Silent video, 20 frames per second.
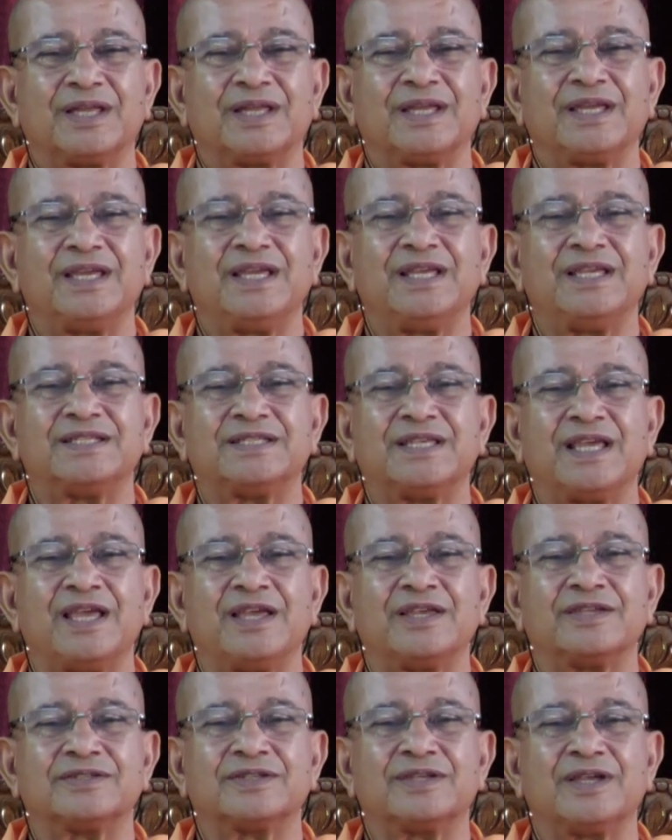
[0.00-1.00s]
He
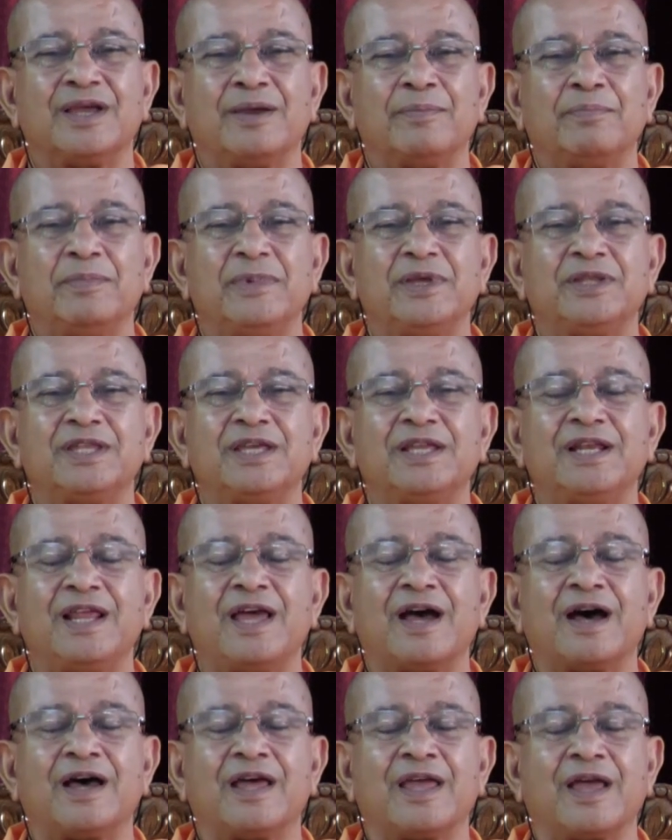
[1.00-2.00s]
says,
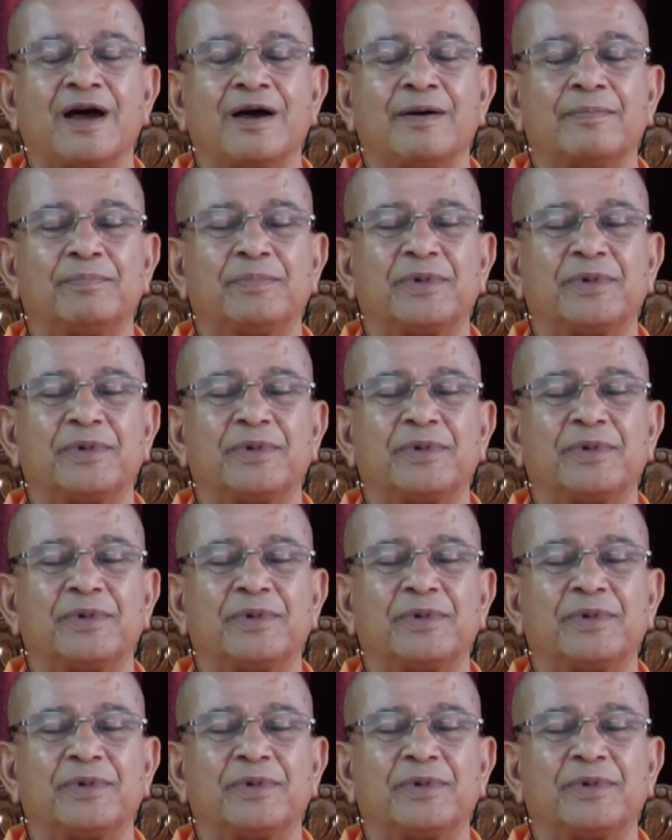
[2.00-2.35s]
Mithilayam